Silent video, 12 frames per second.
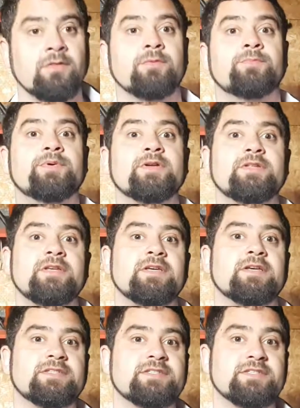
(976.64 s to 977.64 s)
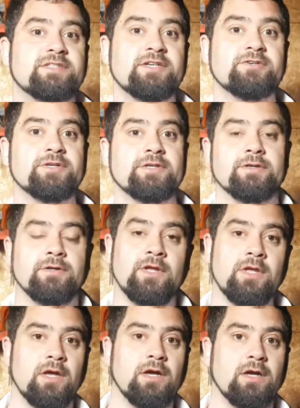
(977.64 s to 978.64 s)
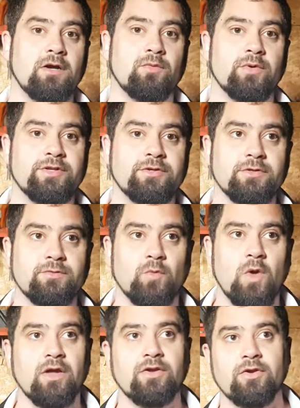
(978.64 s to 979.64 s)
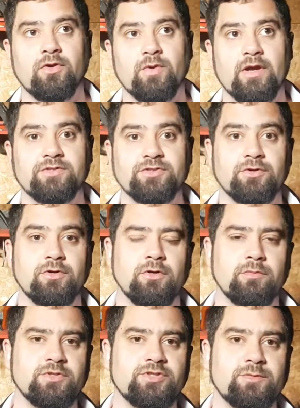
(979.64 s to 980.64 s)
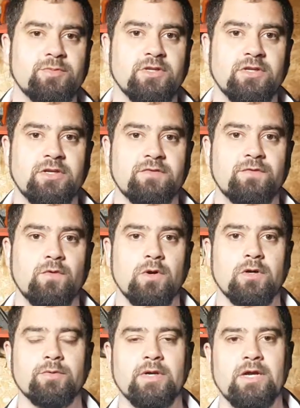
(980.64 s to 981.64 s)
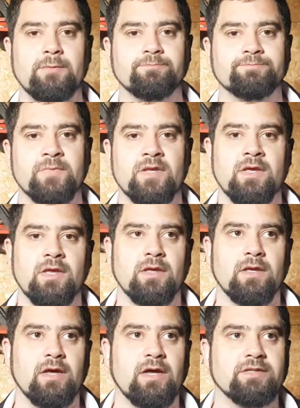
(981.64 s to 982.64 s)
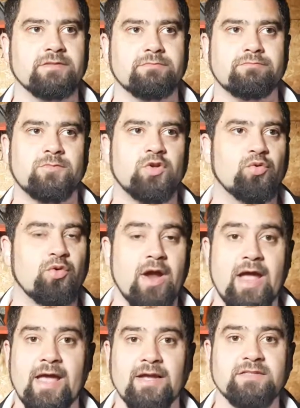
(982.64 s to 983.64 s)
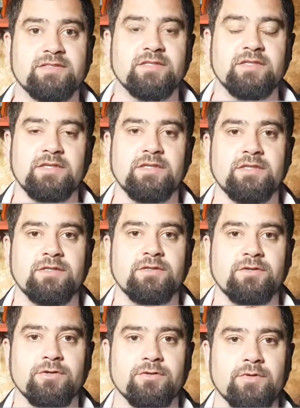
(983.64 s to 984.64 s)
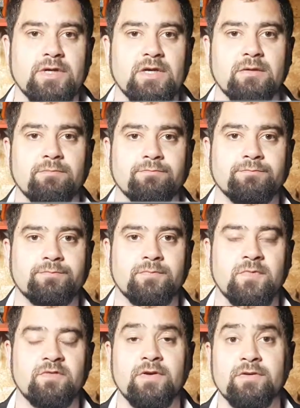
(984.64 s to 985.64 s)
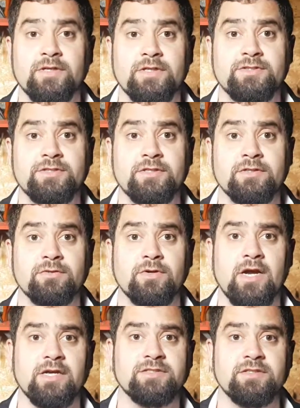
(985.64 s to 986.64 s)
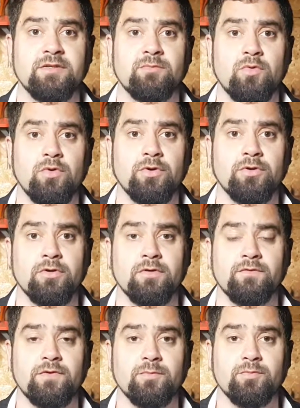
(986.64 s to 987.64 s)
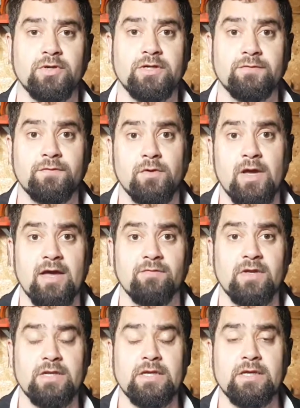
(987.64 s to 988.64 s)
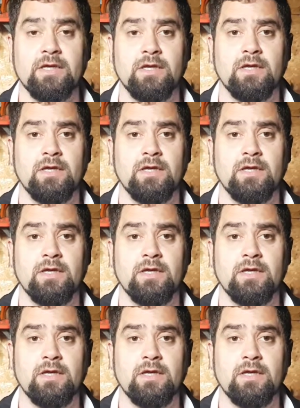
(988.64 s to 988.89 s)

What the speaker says: The building exterior. When you're walking around your home, you should be looking for cracks in your foundation, cracks in the mortar of your brick if you have any,